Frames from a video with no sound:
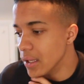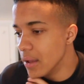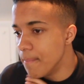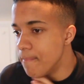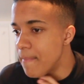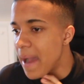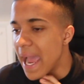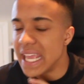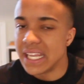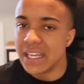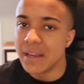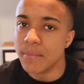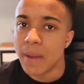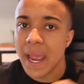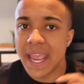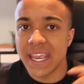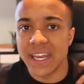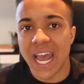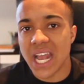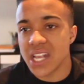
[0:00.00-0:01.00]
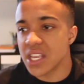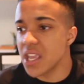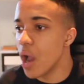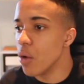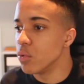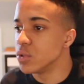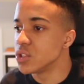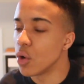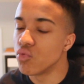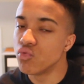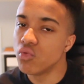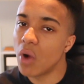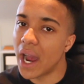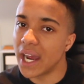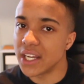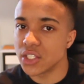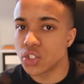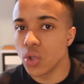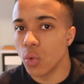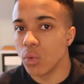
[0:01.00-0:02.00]
Mate, mate, that girl was a
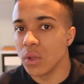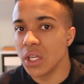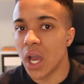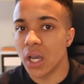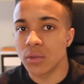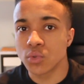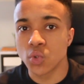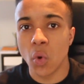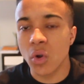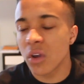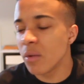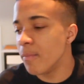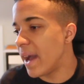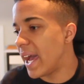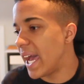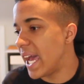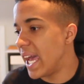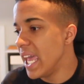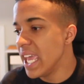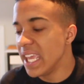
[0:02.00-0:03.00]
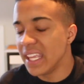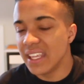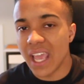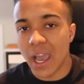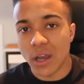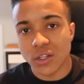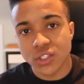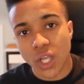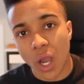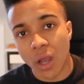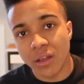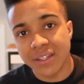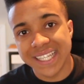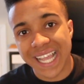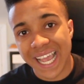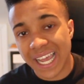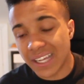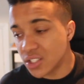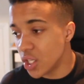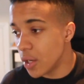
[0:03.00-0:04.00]
right sort, you know what I'm talking about? Yeah, I was going
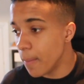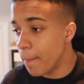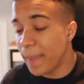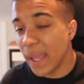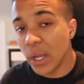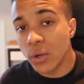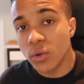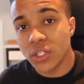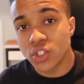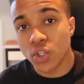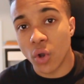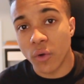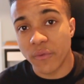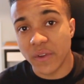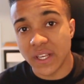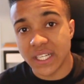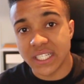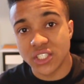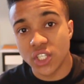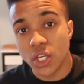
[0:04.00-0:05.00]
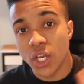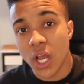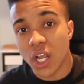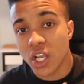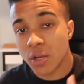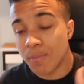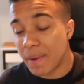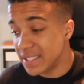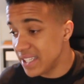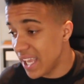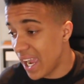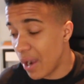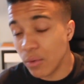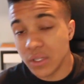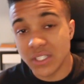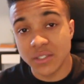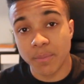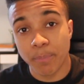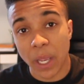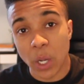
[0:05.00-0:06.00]
down to the builder's office, you know, because my dad
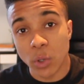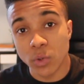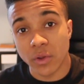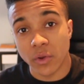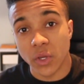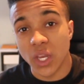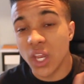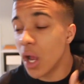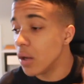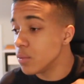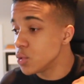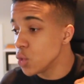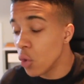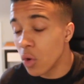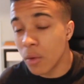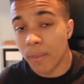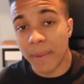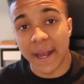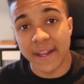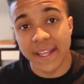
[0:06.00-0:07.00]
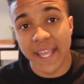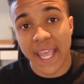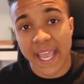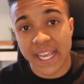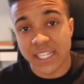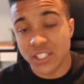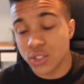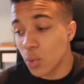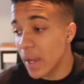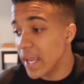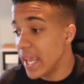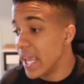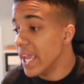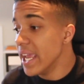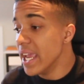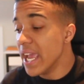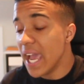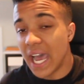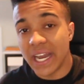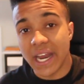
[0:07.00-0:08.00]
was a builder, you know what I'm talking about? Yeah, sweet.
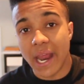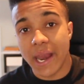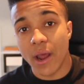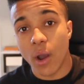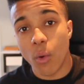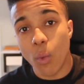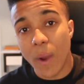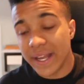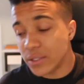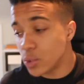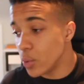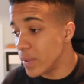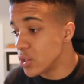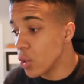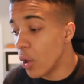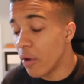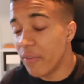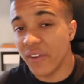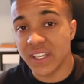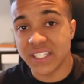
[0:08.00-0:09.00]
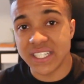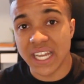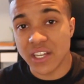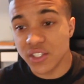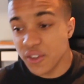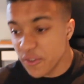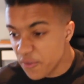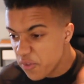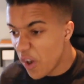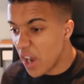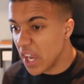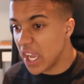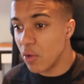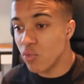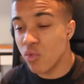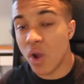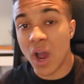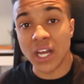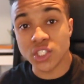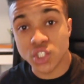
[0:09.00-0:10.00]
And then I went to his office and there was a fucking
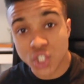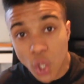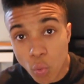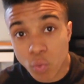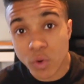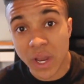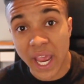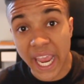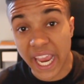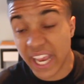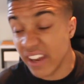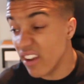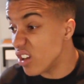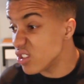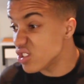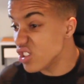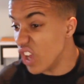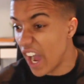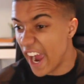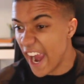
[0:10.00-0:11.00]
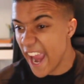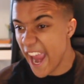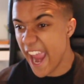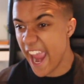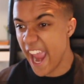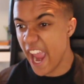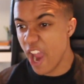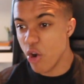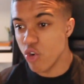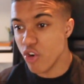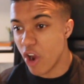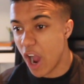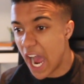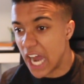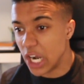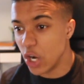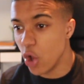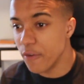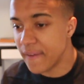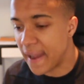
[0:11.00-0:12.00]
right sort there and I was like, yeah,
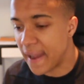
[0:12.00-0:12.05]
alright, love,